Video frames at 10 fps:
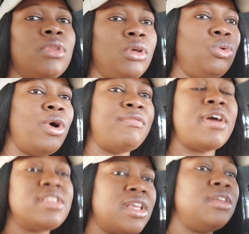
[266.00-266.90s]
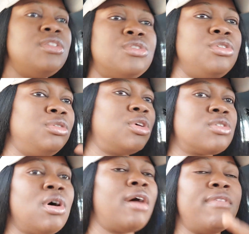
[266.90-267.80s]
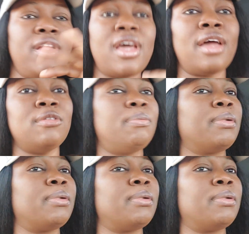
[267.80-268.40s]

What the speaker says: whoever is selling to you does not have any kind of